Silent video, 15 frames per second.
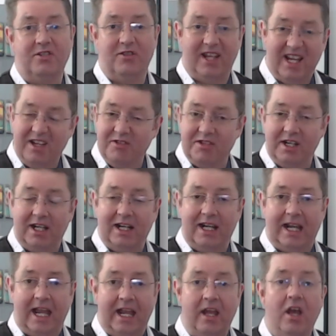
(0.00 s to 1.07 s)
So get used to
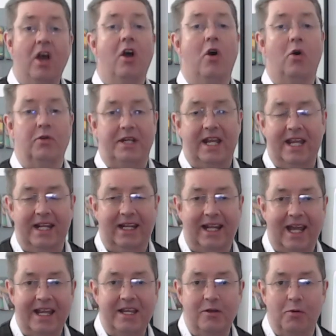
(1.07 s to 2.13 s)
clicking or to hit
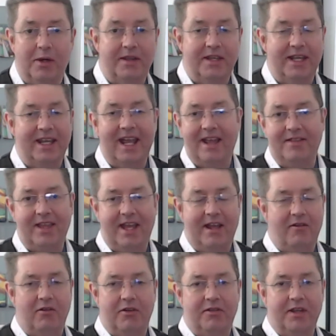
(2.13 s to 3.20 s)
like when they get
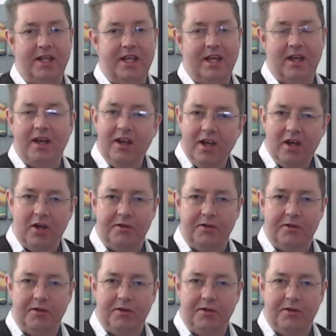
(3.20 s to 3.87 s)
there on the